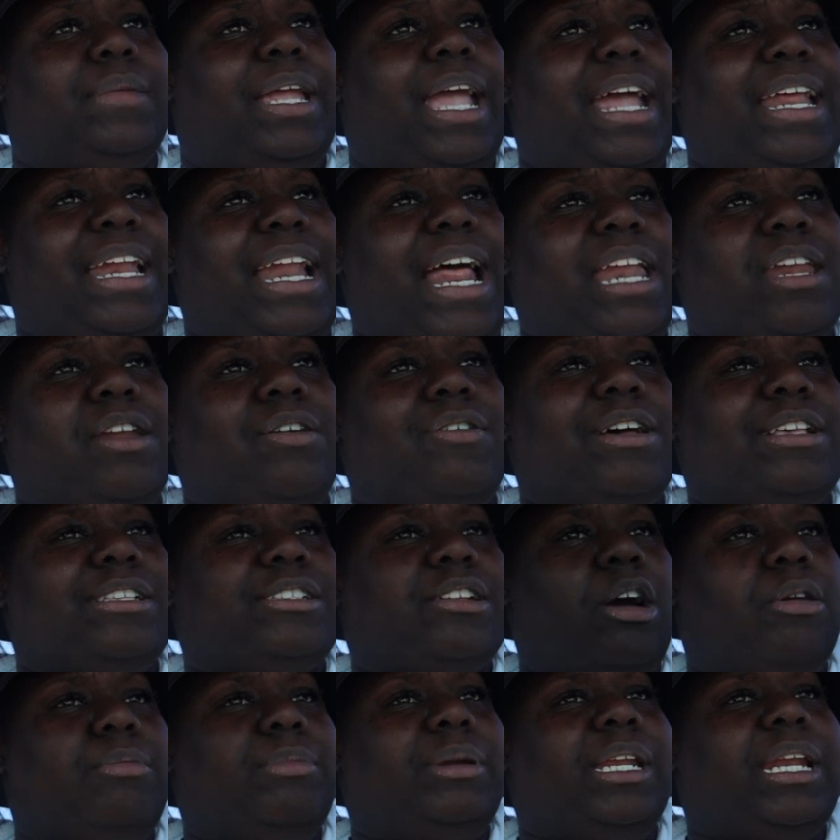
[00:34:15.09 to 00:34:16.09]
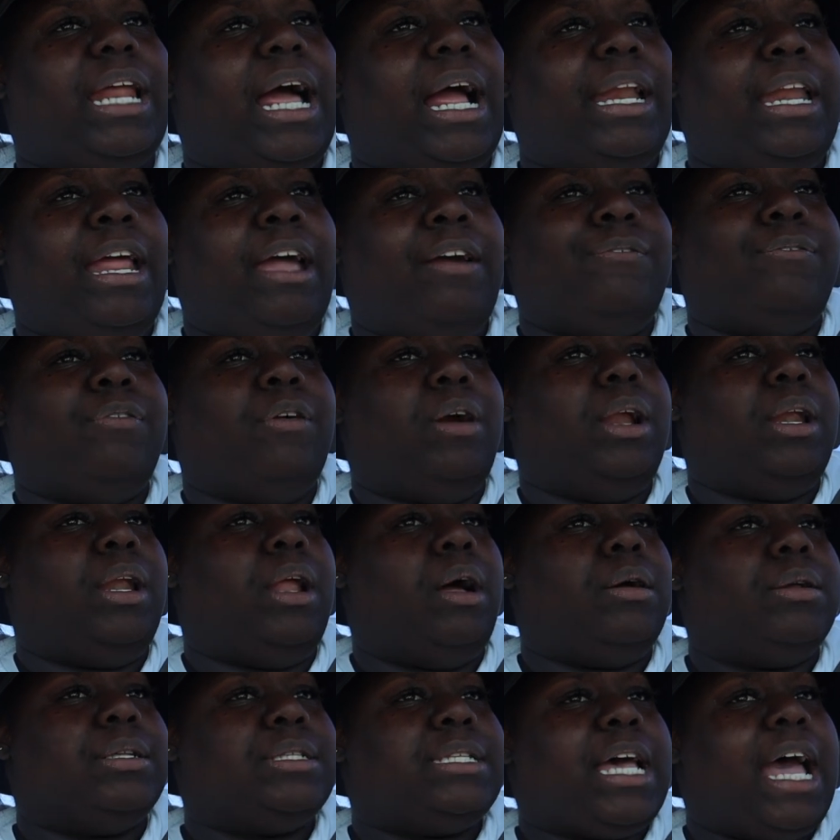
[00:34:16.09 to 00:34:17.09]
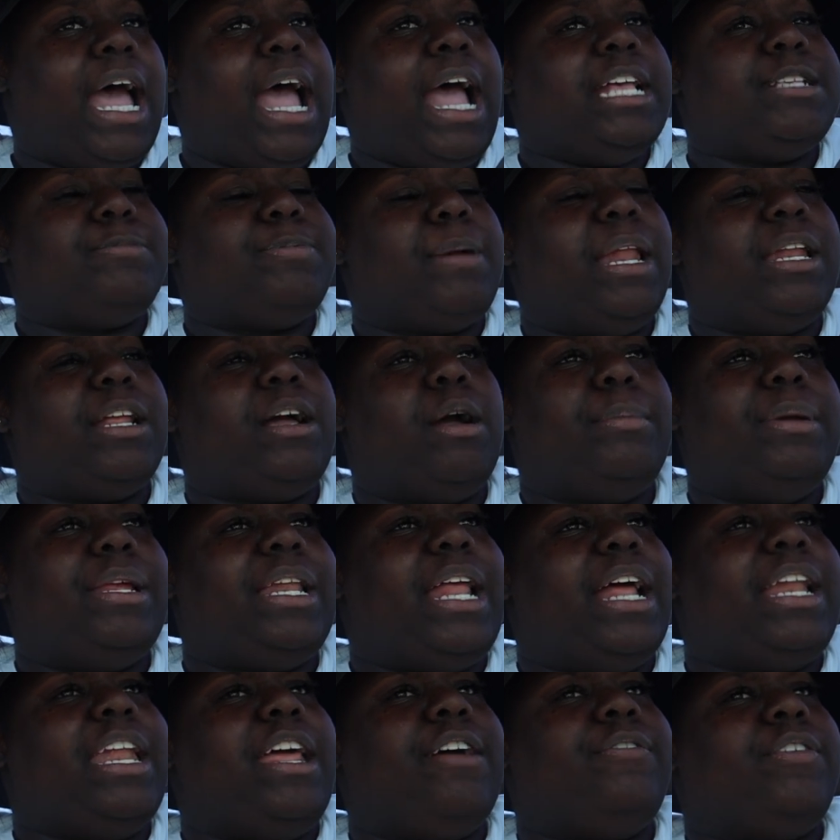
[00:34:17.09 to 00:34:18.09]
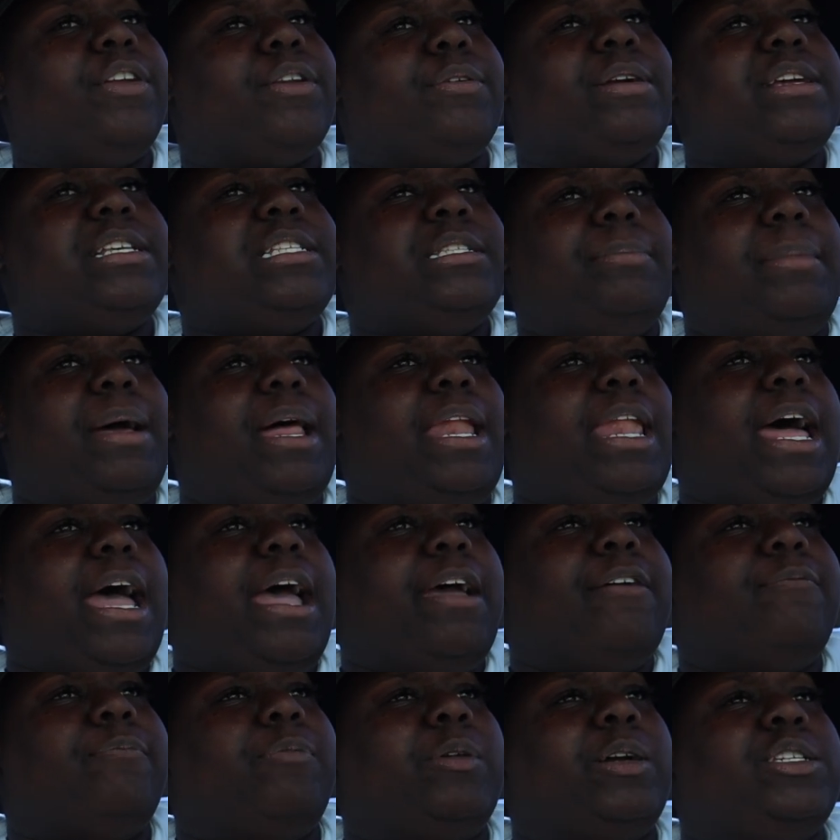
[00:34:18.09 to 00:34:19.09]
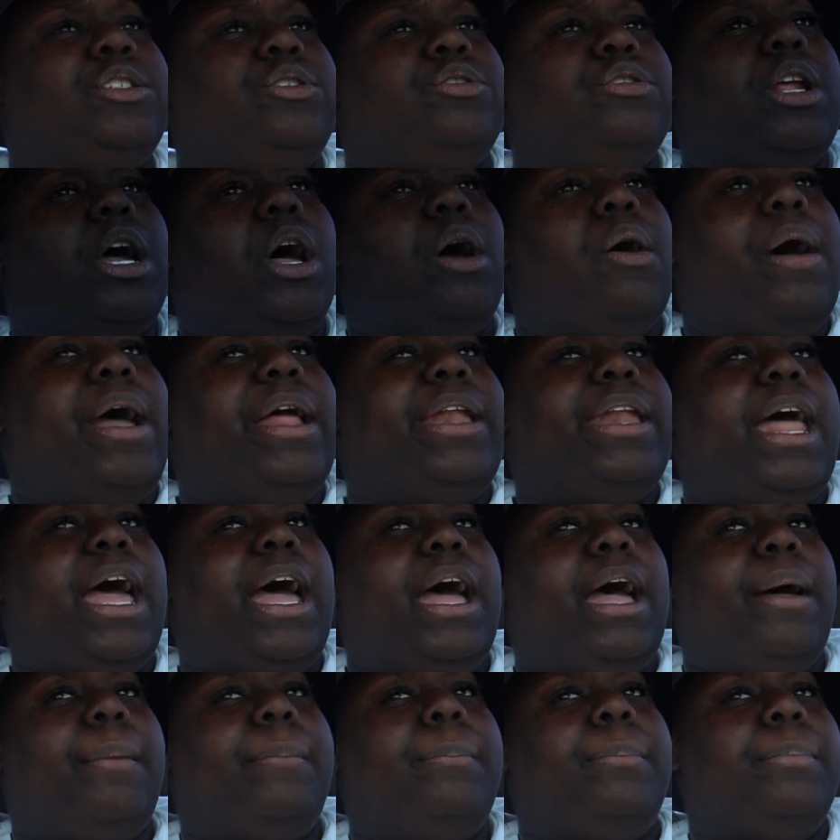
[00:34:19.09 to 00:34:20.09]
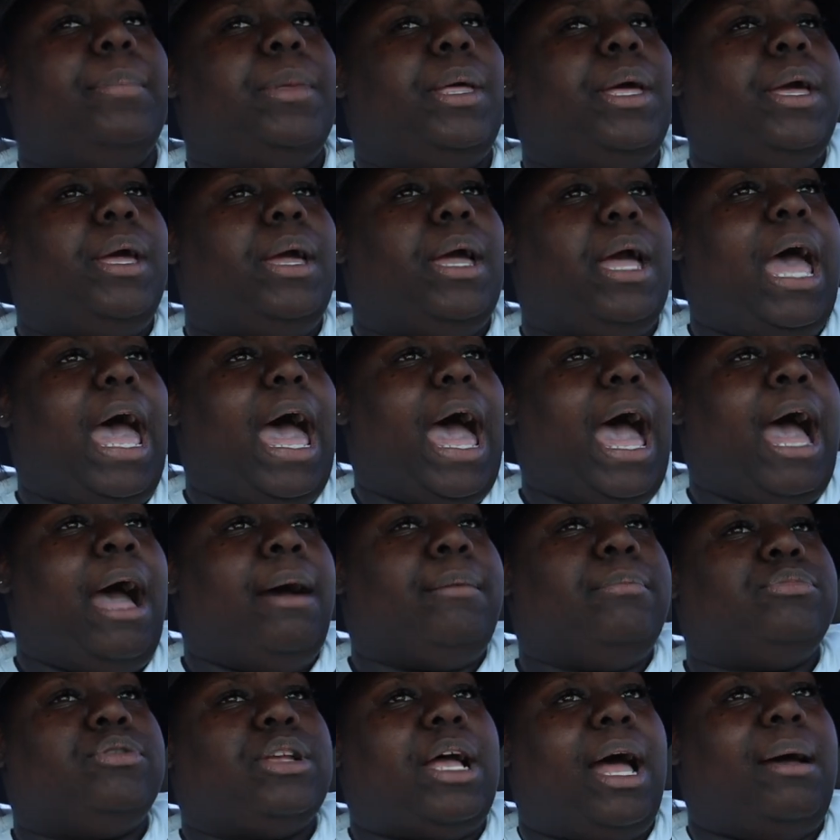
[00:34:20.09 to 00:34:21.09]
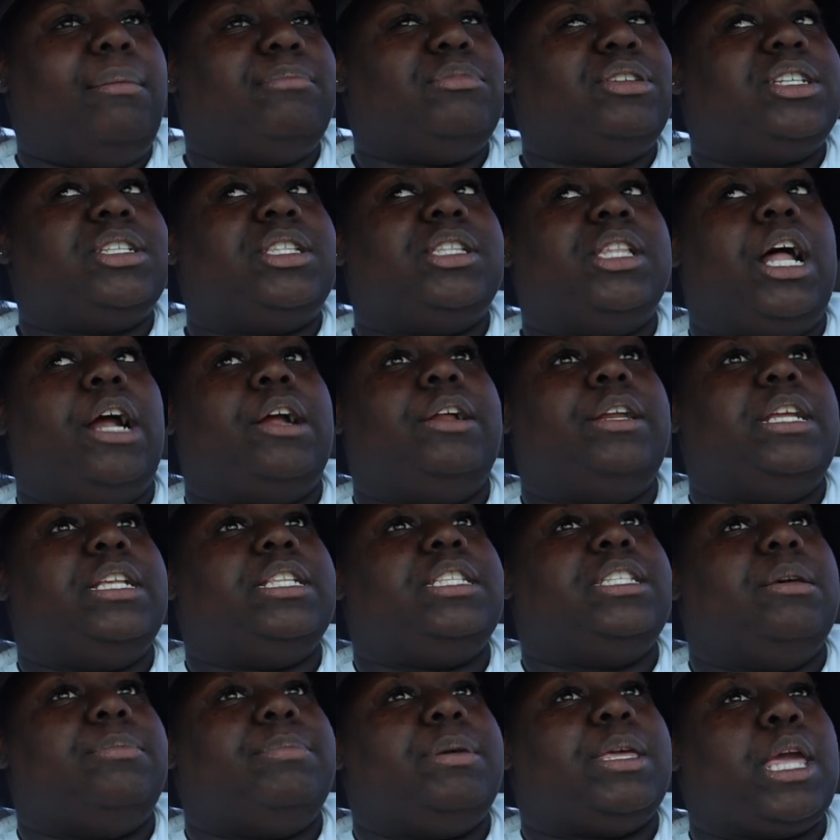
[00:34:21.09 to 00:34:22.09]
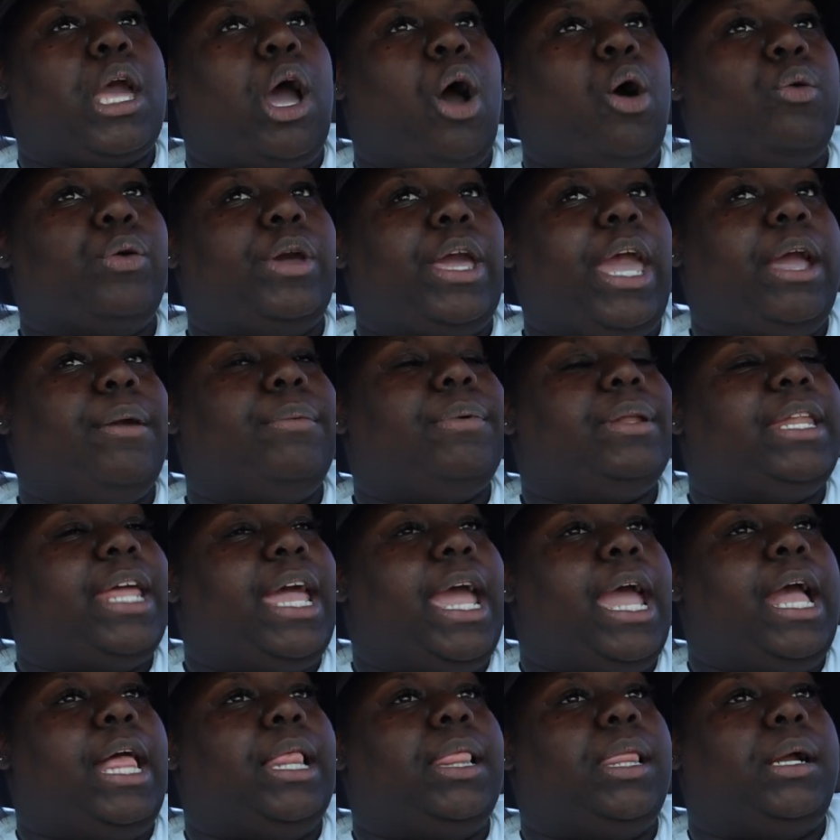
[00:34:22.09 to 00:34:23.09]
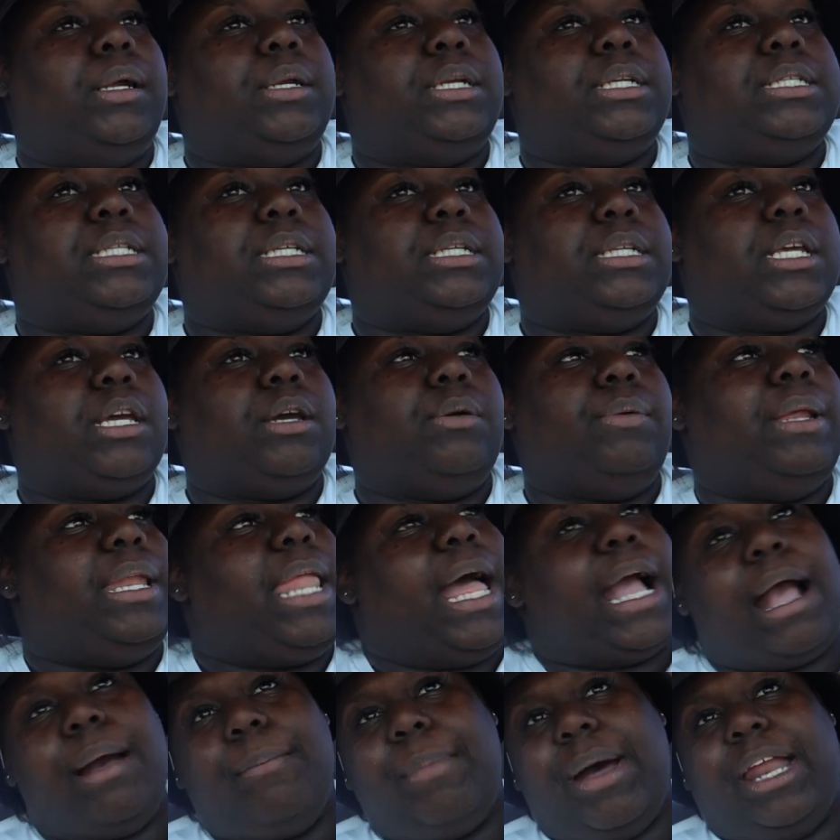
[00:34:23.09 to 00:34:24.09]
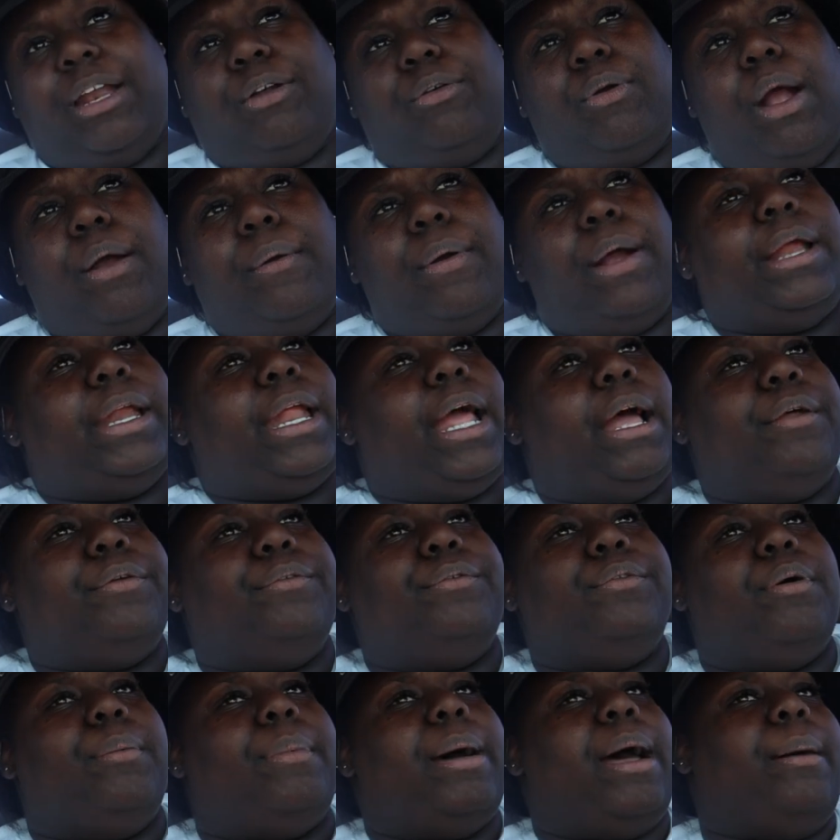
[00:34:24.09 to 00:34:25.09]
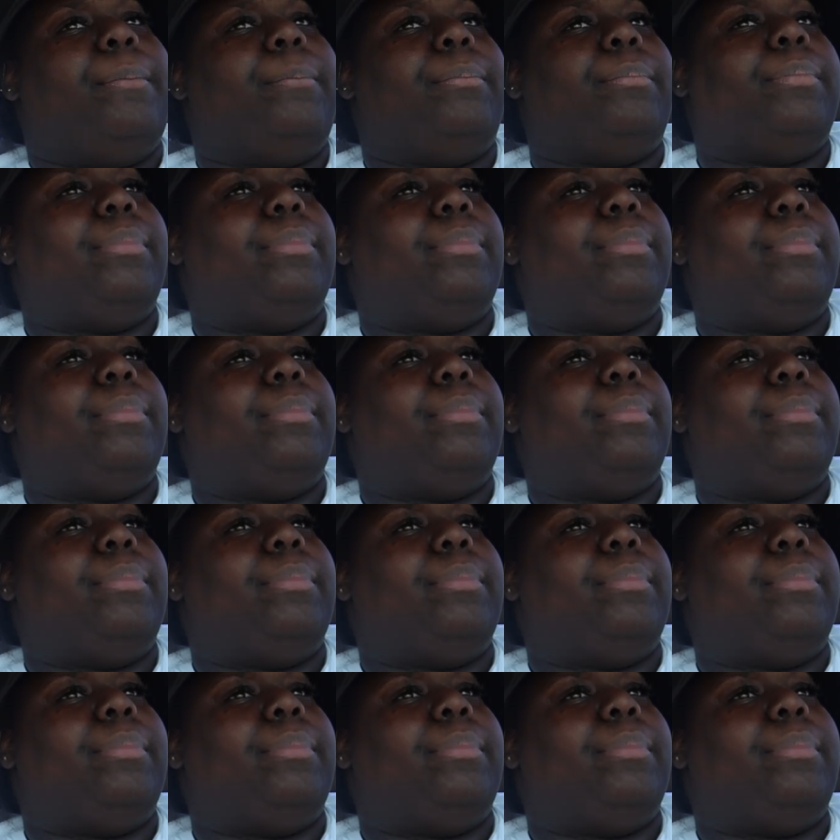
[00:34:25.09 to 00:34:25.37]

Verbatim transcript: and I know it's gonna be like that for a long time. It's probably gonna be like that for the rest of my life. But you know, and I'm I'm I'm just learning to be okay with that and learning to deal with. Like I'm about to cry right now. I don't know about